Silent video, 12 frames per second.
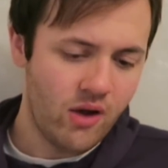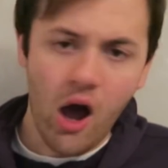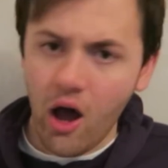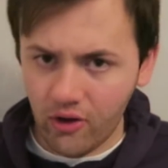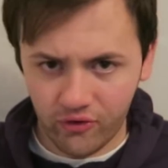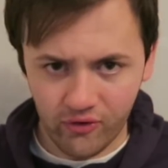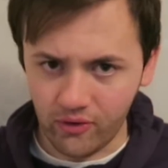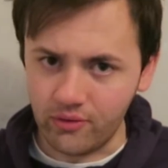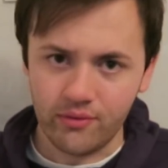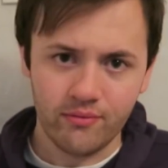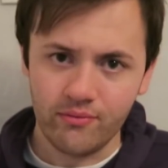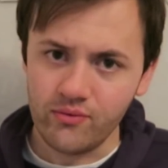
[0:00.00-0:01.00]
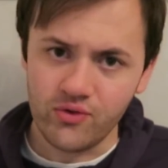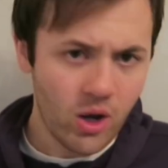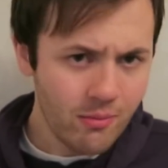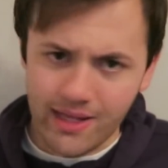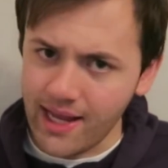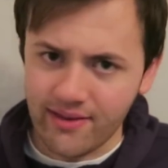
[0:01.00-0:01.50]
Arsenal
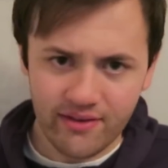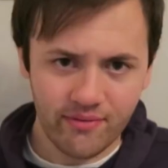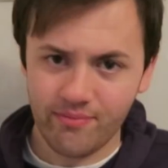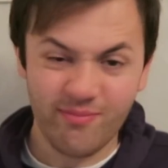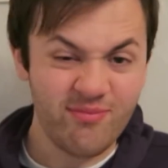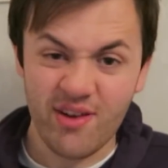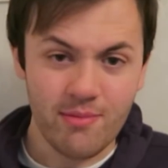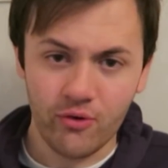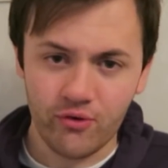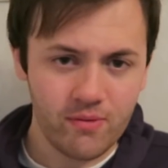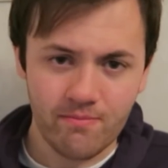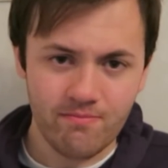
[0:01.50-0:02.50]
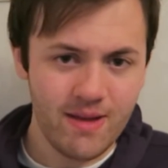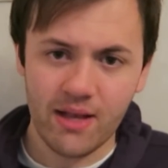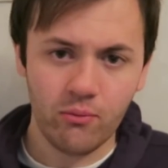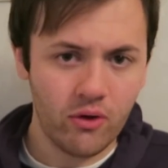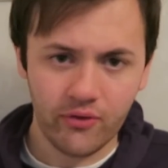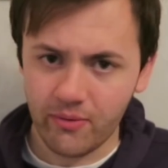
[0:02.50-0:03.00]
dominated pretty much from
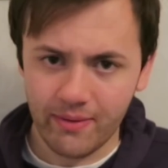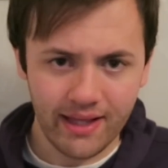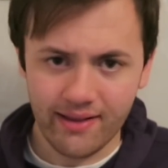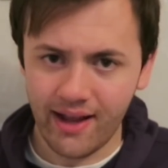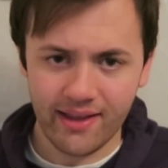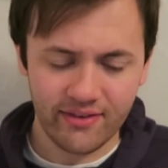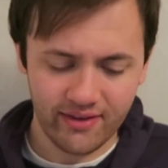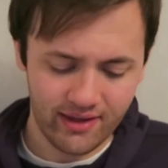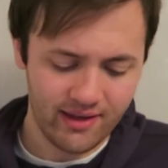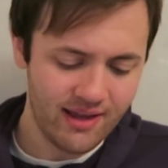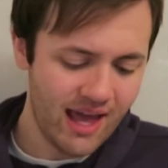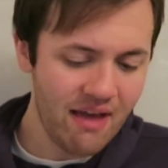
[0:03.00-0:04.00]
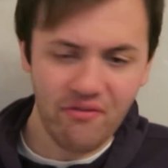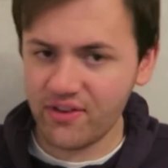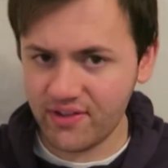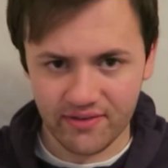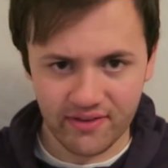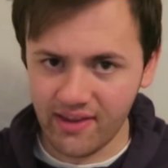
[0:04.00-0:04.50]
minute 1 to minute 90.
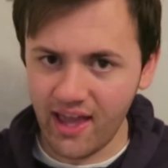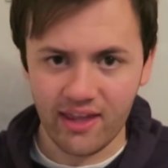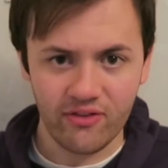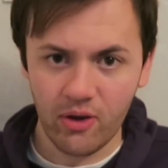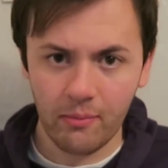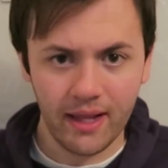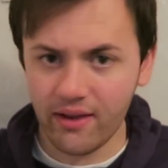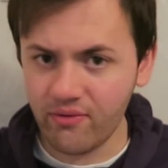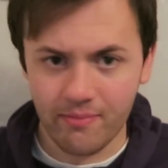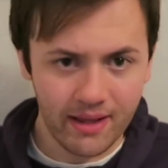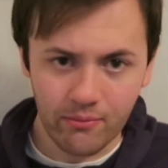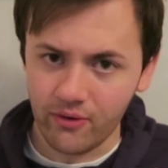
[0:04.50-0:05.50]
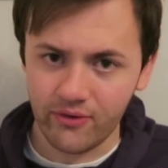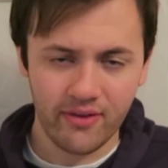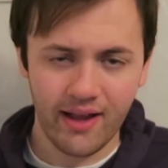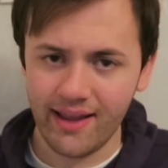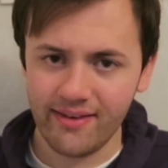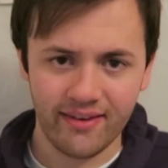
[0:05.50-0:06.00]
Everton today dominated from minute 1 to
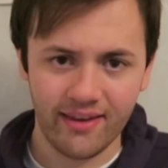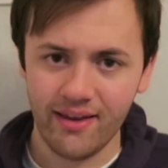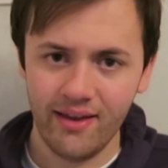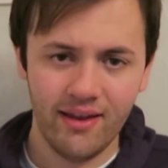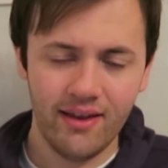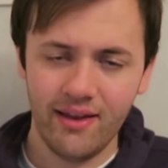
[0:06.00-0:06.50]
90.